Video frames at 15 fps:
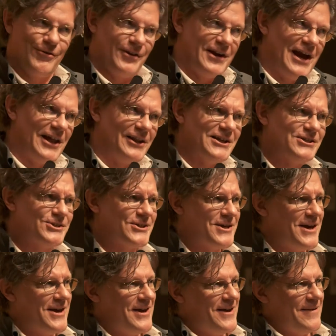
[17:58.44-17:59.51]
than Alice.
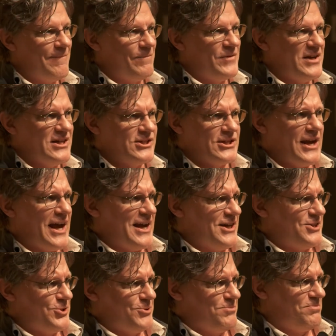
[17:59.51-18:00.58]
He's
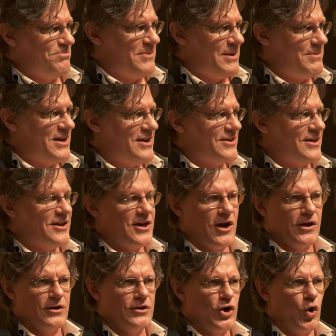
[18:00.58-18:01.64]
nice. Maybe he's a
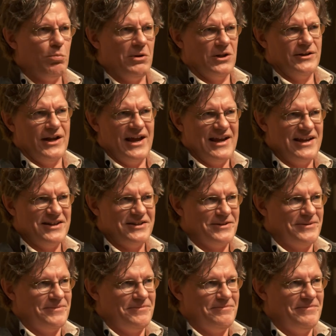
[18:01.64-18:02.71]
young noble knight.
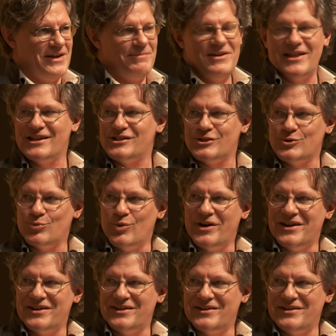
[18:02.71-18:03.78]
Maybe this is
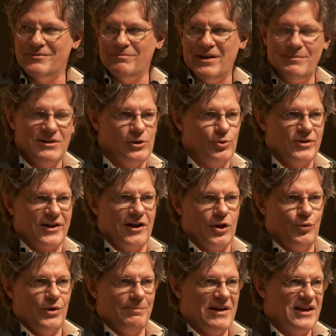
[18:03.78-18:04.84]
what, maybe Lewis Carroll
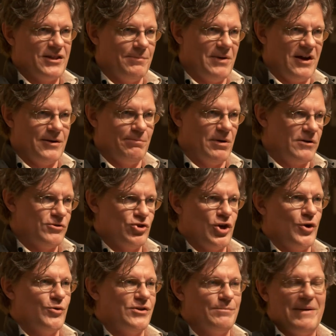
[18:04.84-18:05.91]
would base him on a Burne
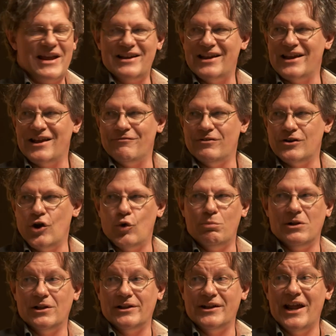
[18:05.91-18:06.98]
Jones painting of a
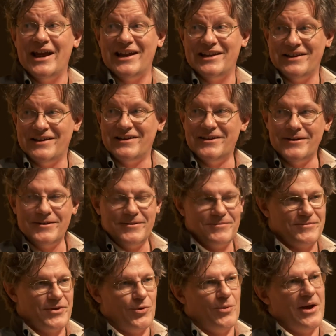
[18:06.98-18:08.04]
noble knight. Right.
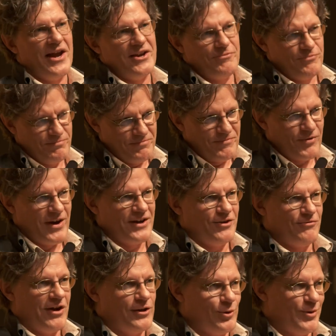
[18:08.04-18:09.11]
So I tried to
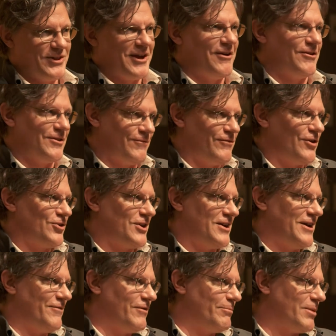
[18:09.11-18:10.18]
draw Lewis Carroll's version
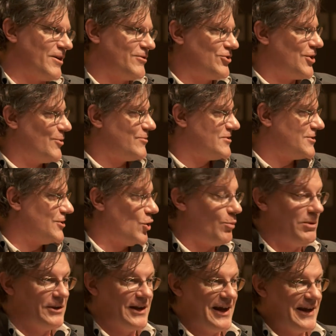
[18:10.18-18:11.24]
of a Burne Jones
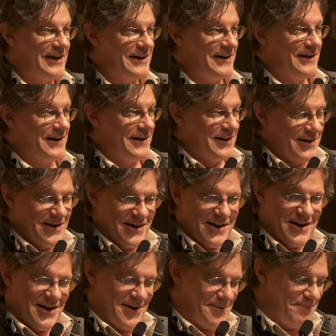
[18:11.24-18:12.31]
noble knight.
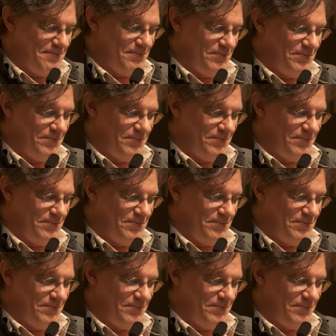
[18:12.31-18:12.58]
Um,